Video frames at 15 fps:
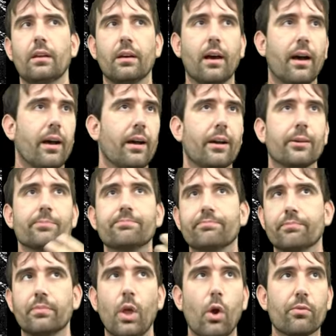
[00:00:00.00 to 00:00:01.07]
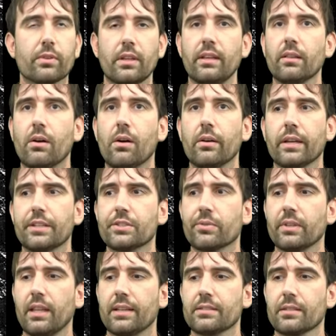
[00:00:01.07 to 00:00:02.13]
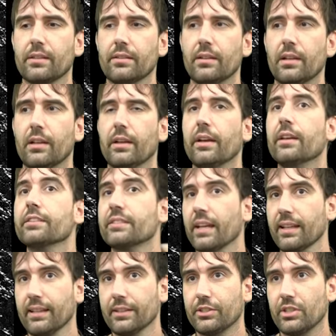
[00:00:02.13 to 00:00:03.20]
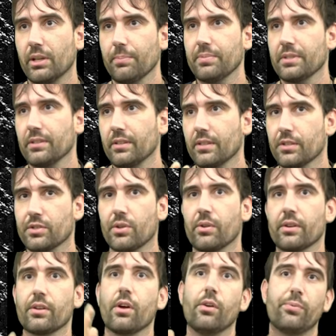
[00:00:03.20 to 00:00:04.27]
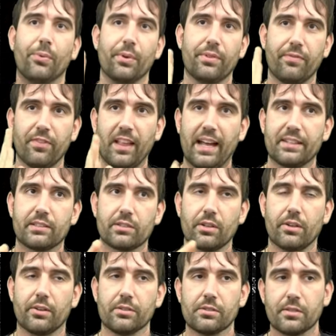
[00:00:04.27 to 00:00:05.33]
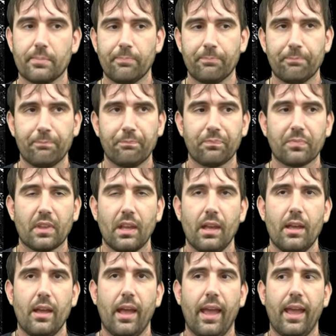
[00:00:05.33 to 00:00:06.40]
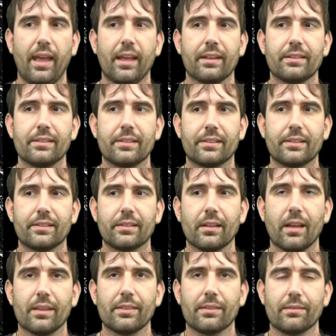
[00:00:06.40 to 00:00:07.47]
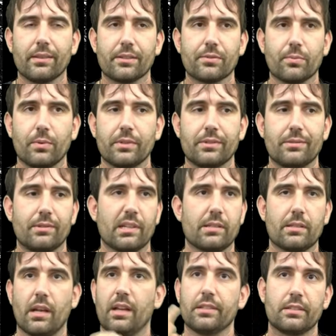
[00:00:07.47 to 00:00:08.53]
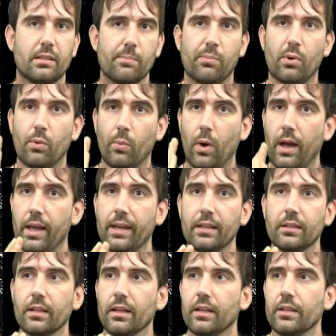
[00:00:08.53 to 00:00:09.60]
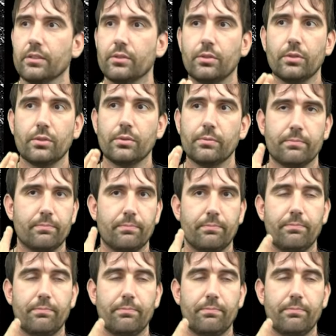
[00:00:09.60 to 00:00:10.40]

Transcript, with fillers: Uh, overly long history lesson sailing ships started off with flat sterns. And uh, this was just a simple way to